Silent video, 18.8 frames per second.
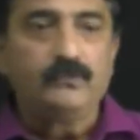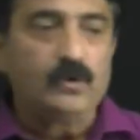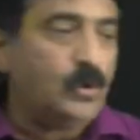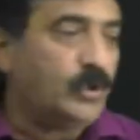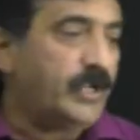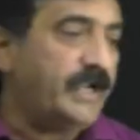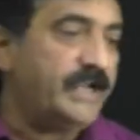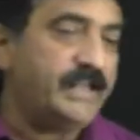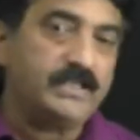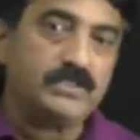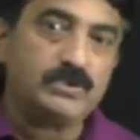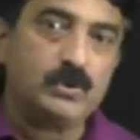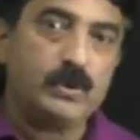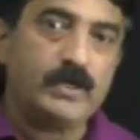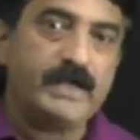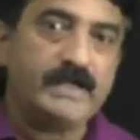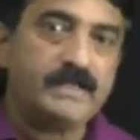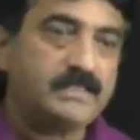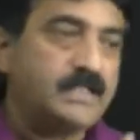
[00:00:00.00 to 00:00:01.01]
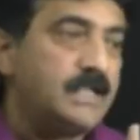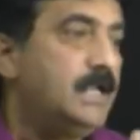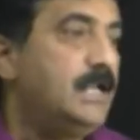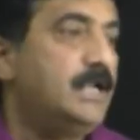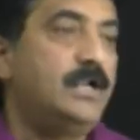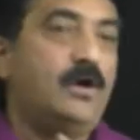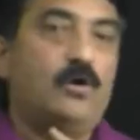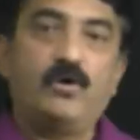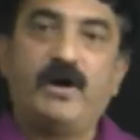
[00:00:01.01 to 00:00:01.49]
Okay, dear students,
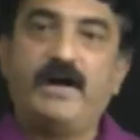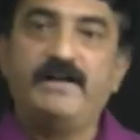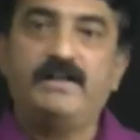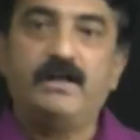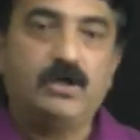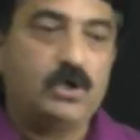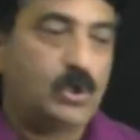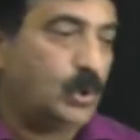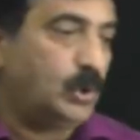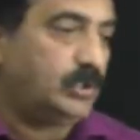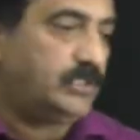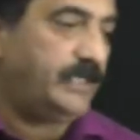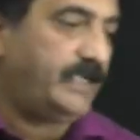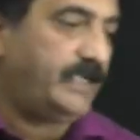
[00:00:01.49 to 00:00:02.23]
now write the truth